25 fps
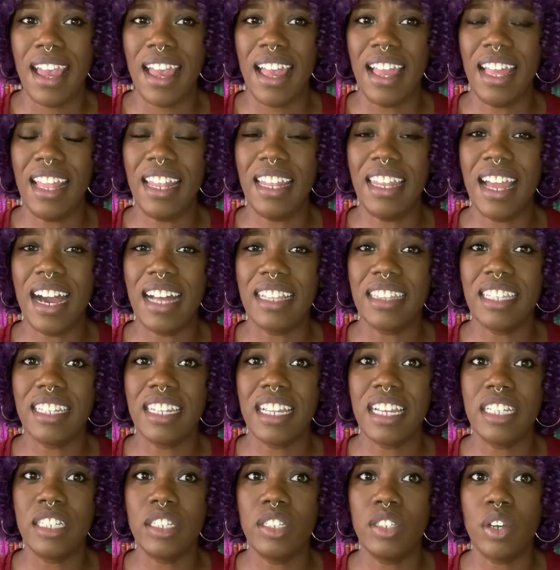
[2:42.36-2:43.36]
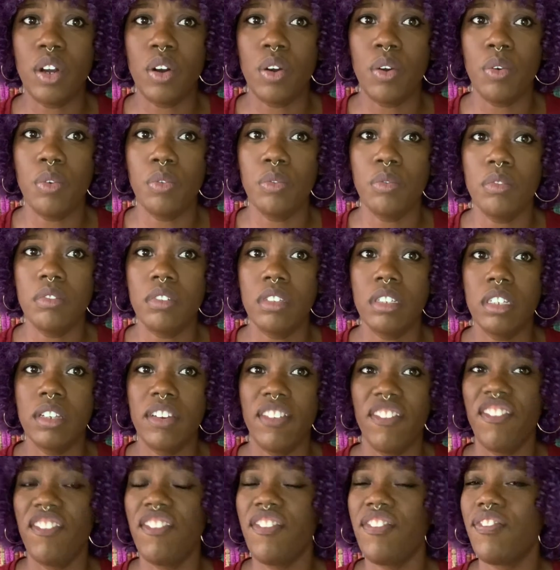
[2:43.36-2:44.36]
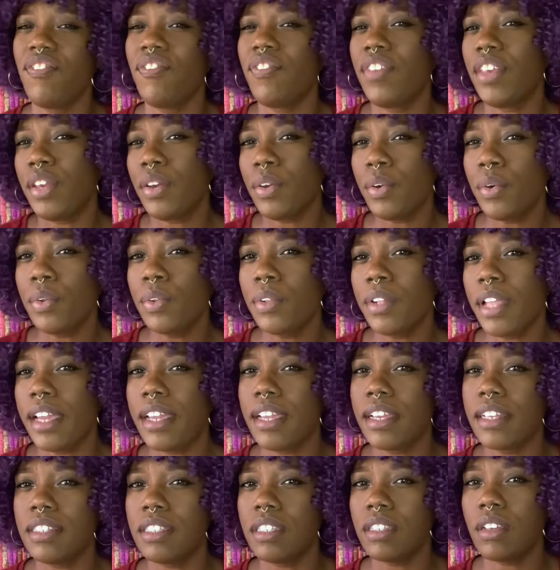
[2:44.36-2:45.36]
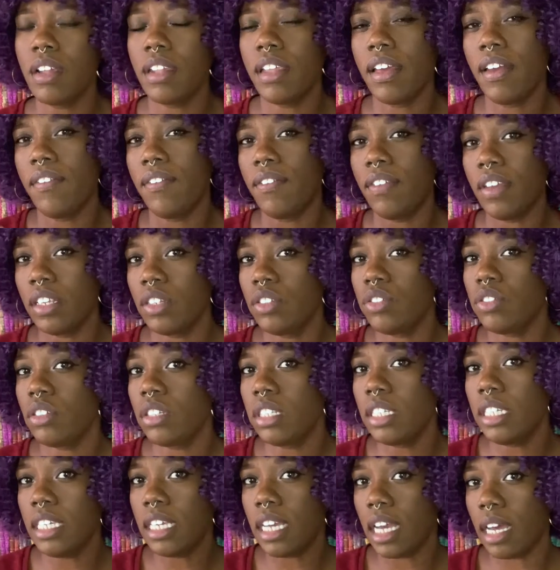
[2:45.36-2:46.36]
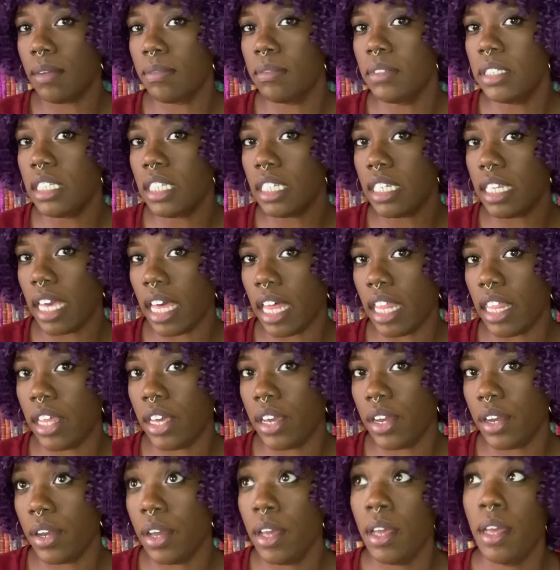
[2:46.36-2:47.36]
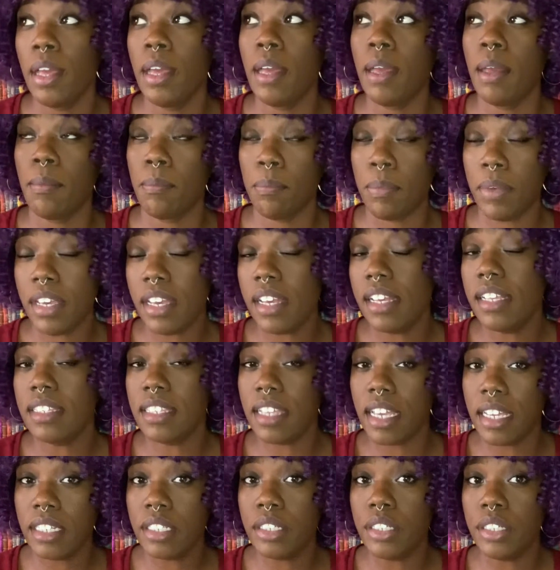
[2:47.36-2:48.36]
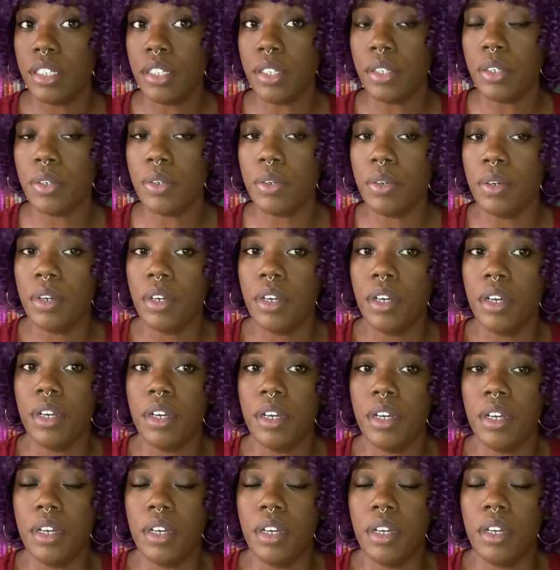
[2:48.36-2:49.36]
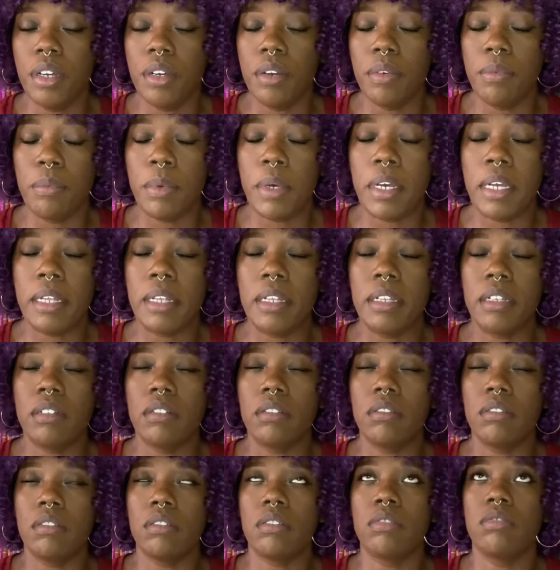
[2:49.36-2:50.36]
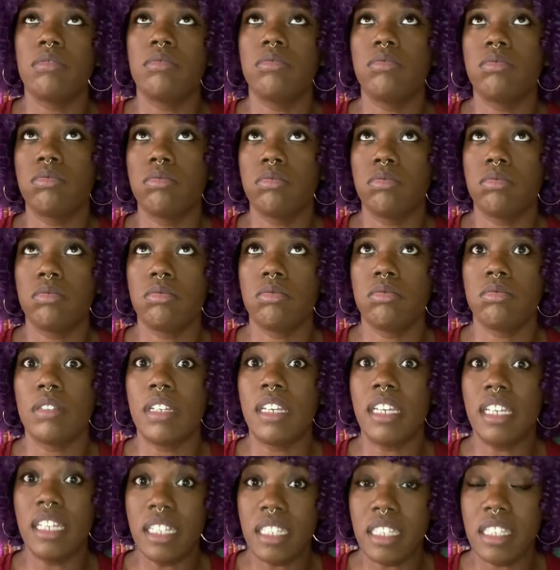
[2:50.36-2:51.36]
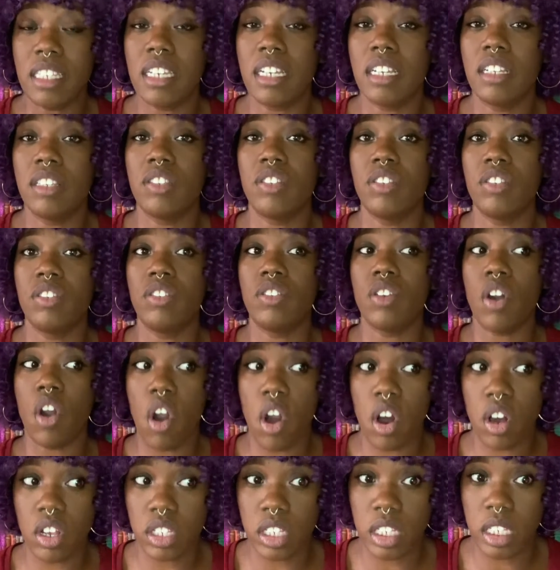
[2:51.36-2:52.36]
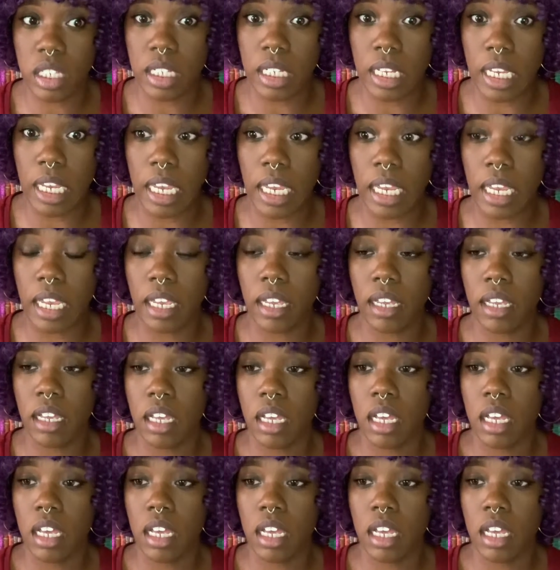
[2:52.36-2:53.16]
And not that I don't feel like it's going to eventually come together, because I do, but it's exhausting.